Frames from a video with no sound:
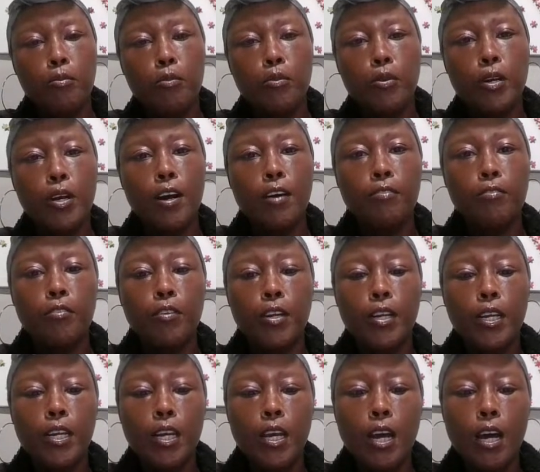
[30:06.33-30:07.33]

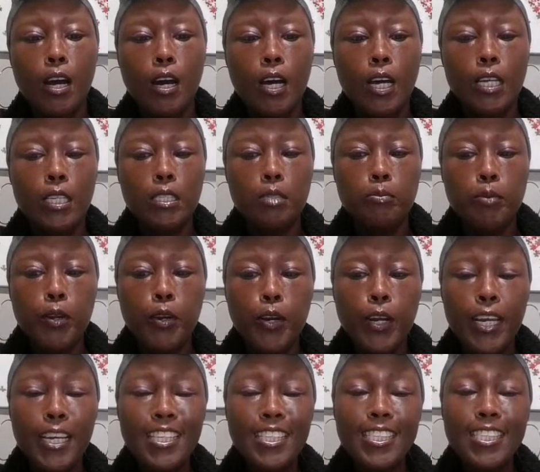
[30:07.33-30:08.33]
recovery
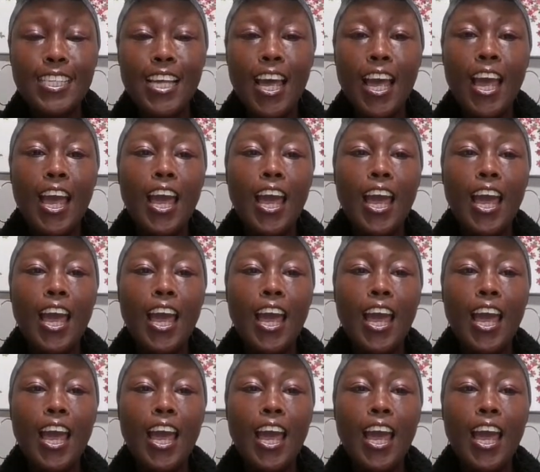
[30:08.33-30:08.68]
experience,